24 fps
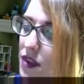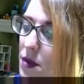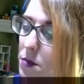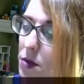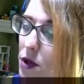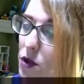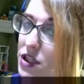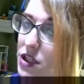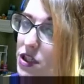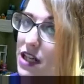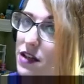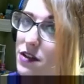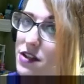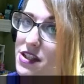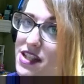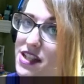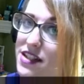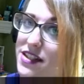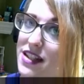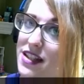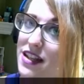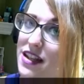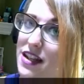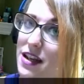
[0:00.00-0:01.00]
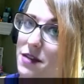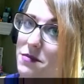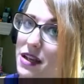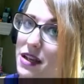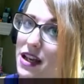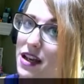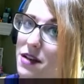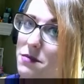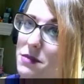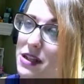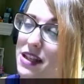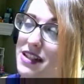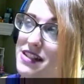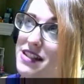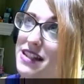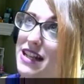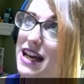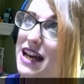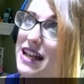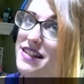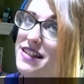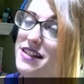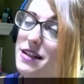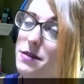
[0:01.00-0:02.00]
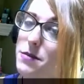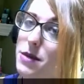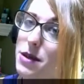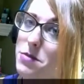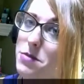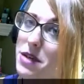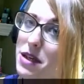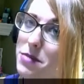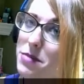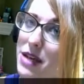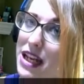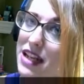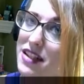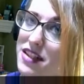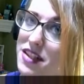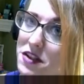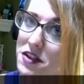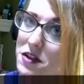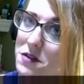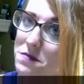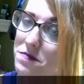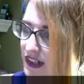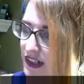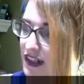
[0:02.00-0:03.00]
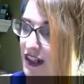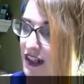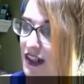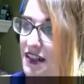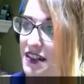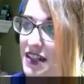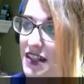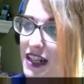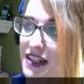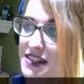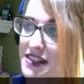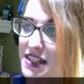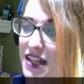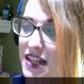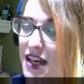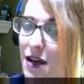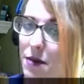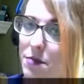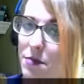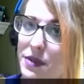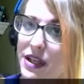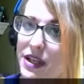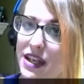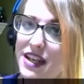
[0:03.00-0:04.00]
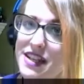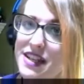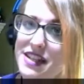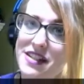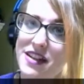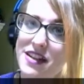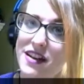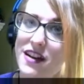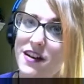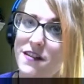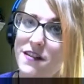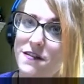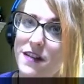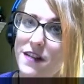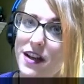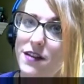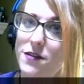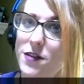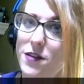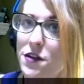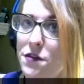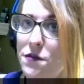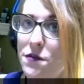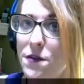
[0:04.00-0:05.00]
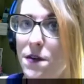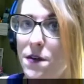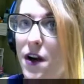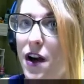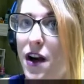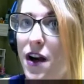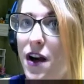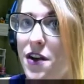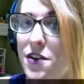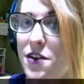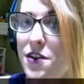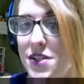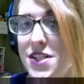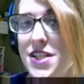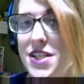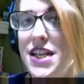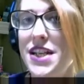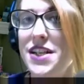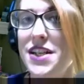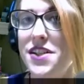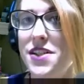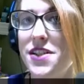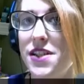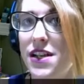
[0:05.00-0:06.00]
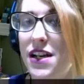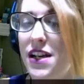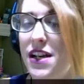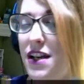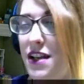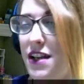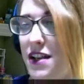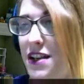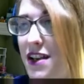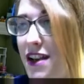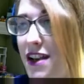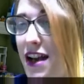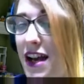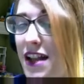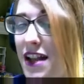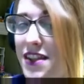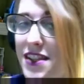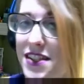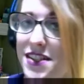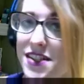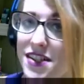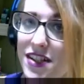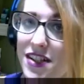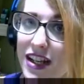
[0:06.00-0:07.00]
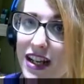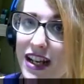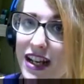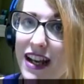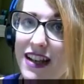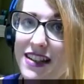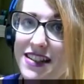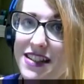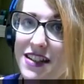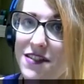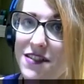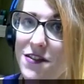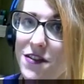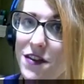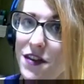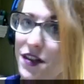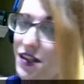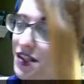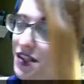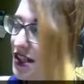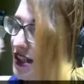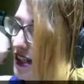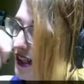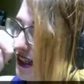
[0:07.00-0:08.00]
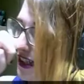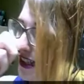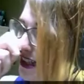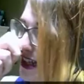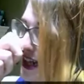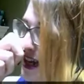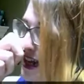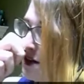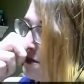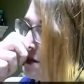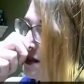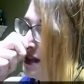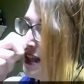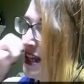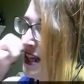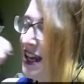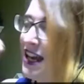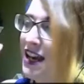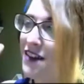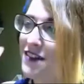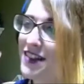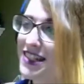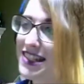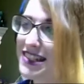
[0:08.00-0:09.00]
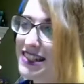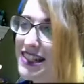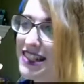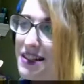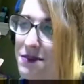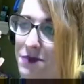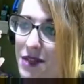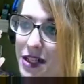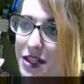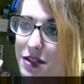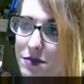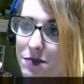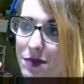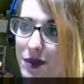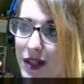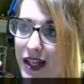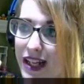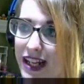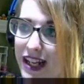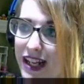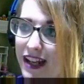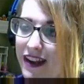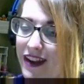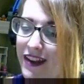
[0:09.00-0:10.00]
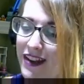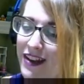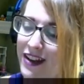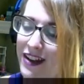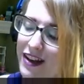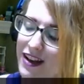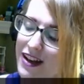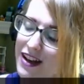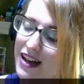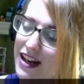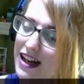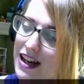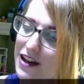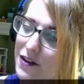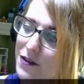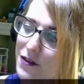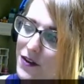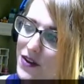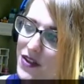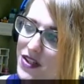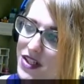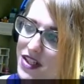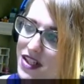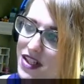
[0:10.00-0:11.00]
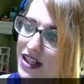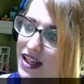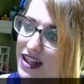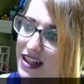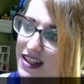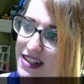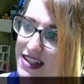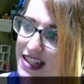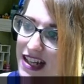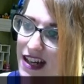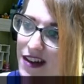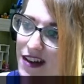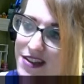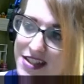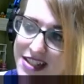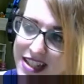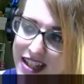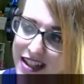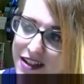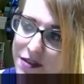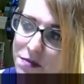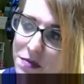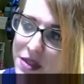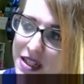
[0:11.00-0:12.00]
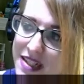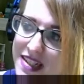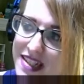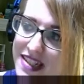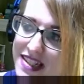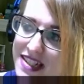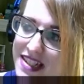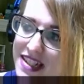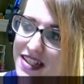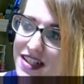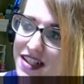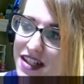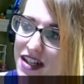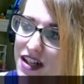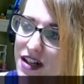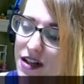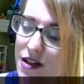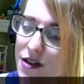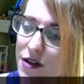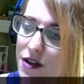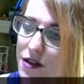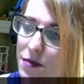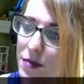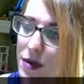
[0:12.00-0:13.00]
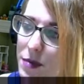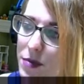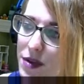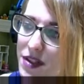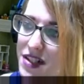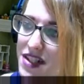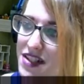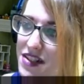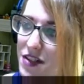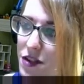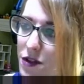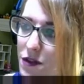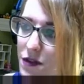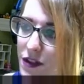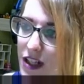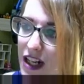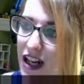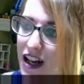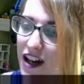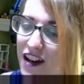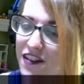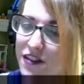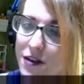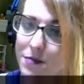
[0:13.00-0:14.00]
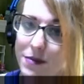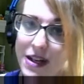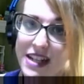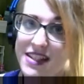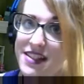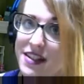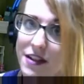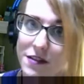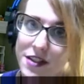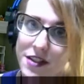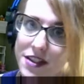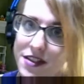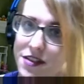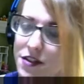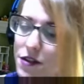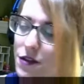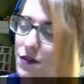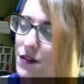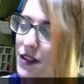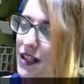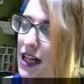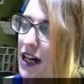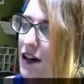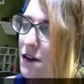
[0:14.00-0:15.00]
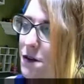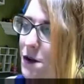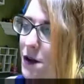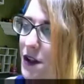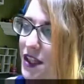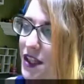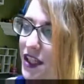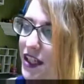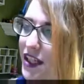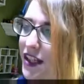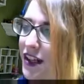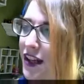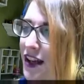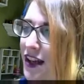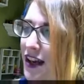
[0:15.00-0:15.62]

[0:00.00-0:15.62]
Potowns as they come down, because that's gonna be a big pain too. Next up is our favorite frog, Greninja, not the GX, unfortunately. I really haven't seen much play for the GX outside of PTCGO, with people just goofing off and myself just goofing off with it.